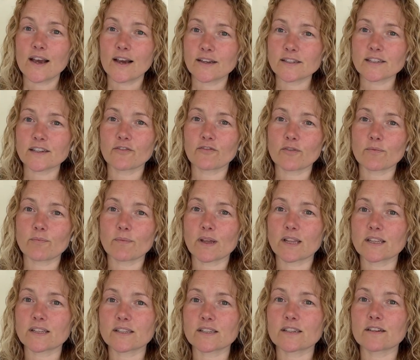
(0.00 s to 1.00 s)
and different
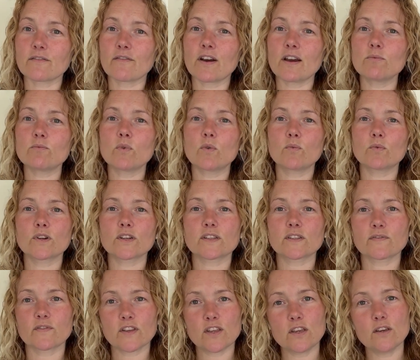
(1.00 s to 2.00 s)
methods to mind what works
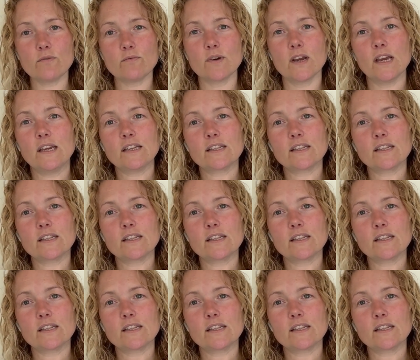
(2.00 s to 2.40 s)
for you